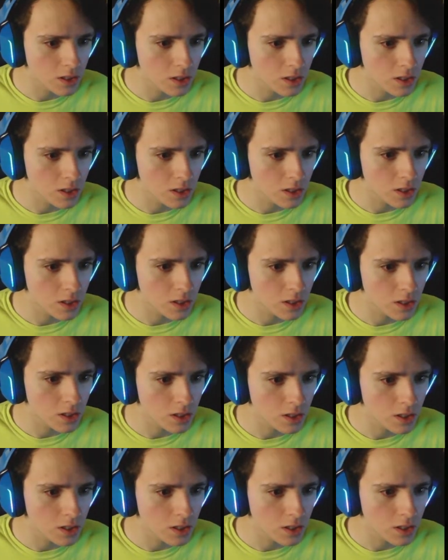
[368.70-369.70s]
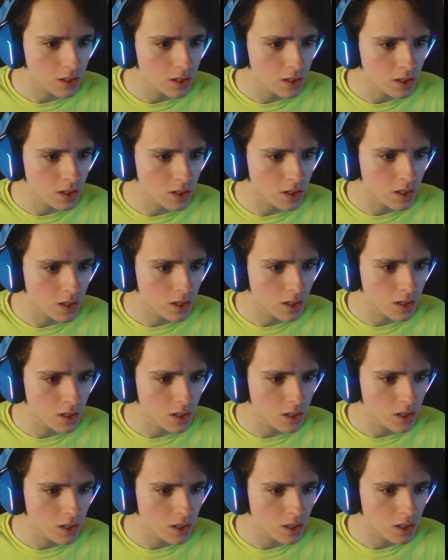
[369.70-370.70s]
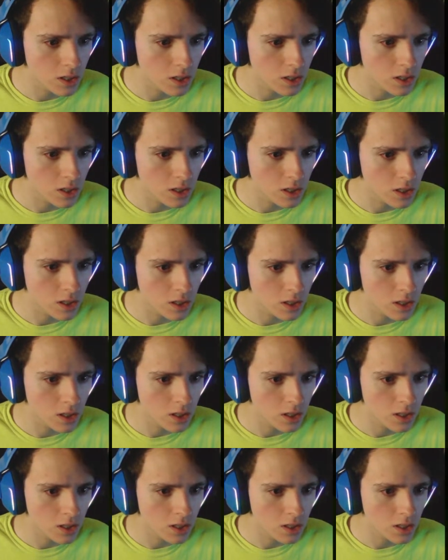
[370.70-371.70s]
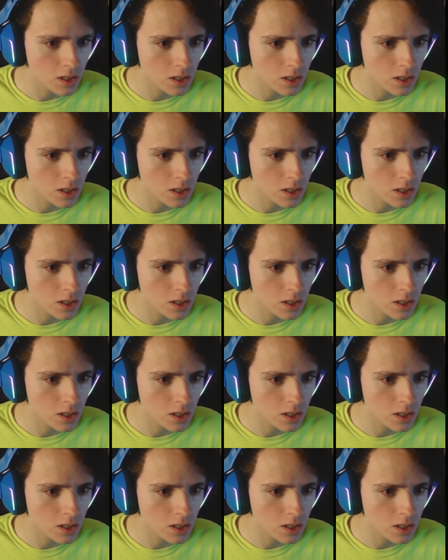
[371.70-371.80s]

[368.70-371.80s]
(silence)